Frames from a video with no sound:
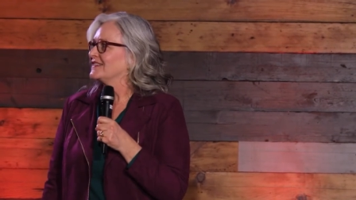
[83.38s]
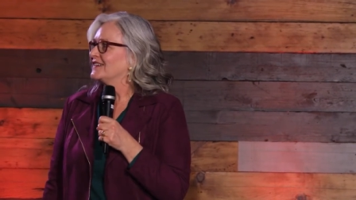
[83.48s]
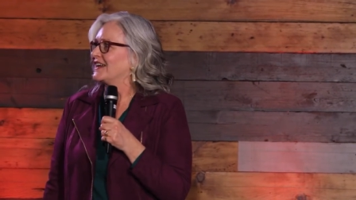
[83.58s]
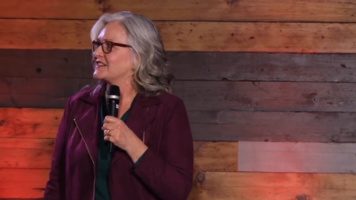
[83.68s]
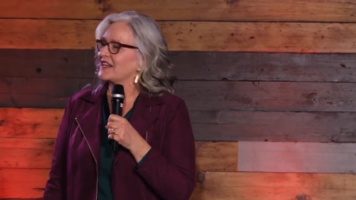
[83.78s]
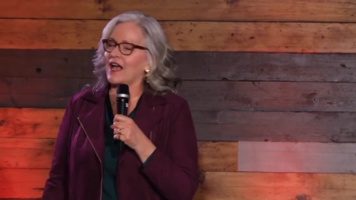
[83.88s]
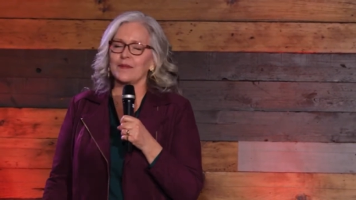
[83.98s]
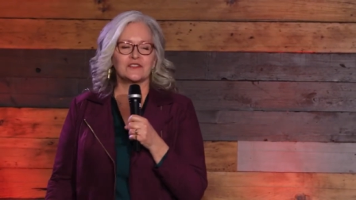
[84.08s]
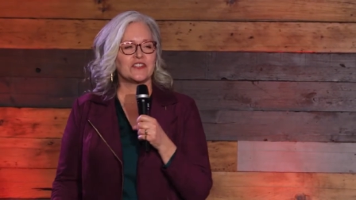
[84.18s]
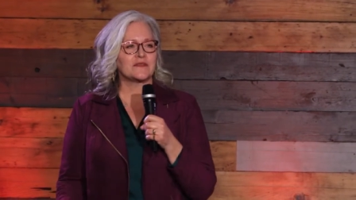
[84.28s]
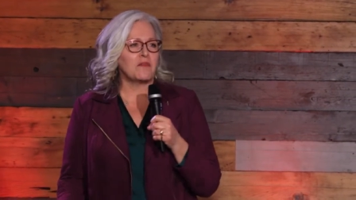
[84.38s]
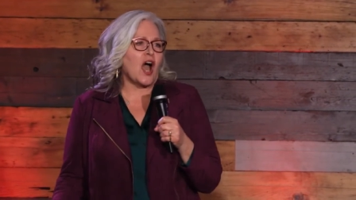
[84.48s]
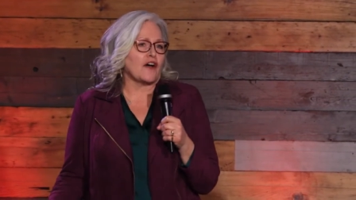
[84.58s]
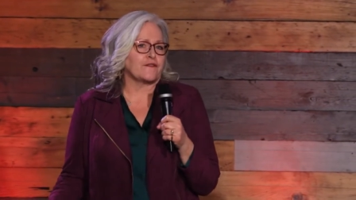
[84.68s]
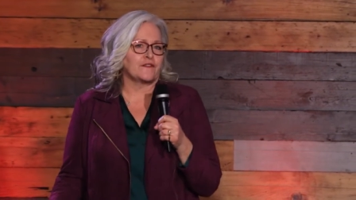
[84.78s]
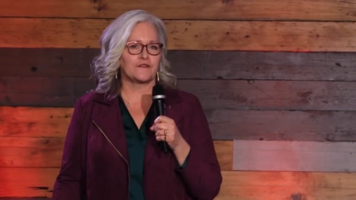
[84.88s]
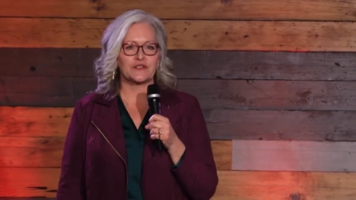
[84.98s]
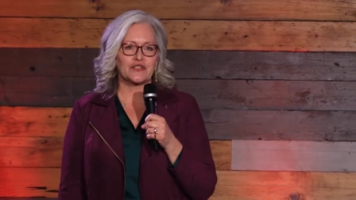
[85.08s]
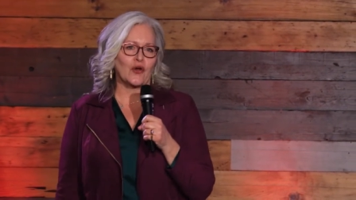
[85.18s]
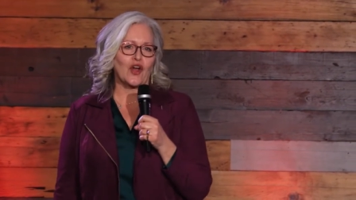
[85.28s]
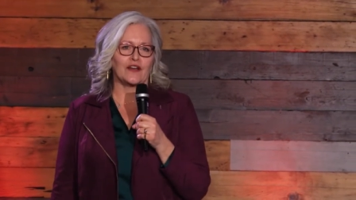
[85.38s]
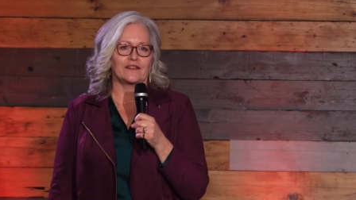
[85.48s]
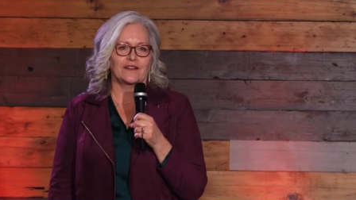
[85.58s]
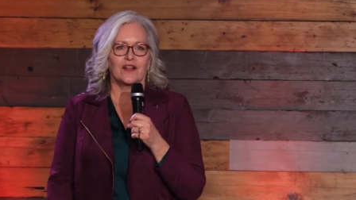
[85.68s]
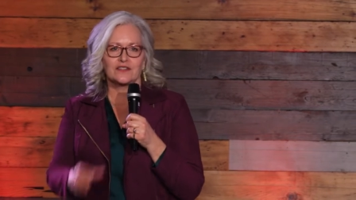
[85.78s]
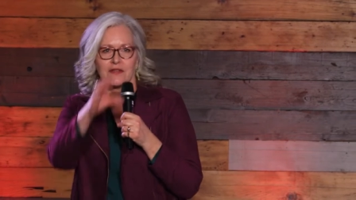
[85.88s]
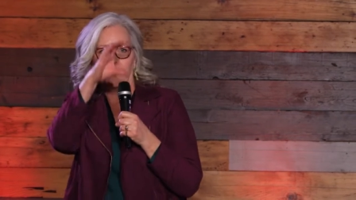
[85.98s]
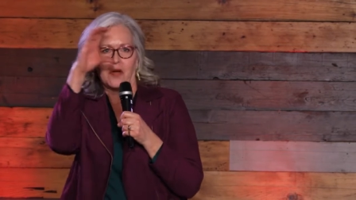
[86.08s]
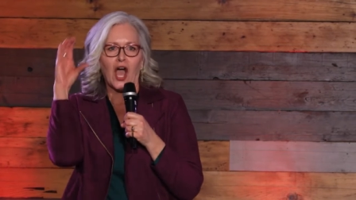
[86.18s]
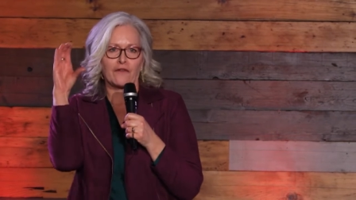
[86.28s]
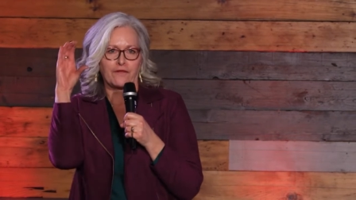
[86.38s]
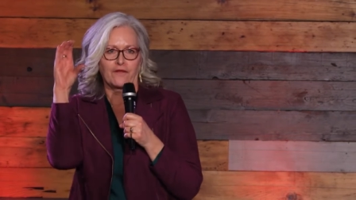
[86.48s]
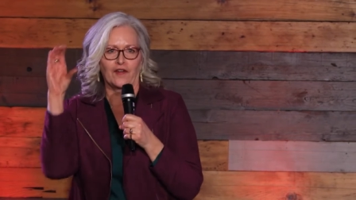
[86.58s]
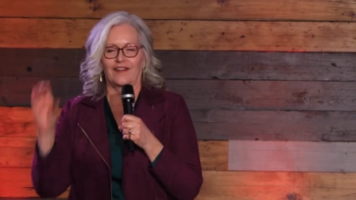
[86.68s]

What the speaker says: I said, how about just Muff for short? You know, just Muff.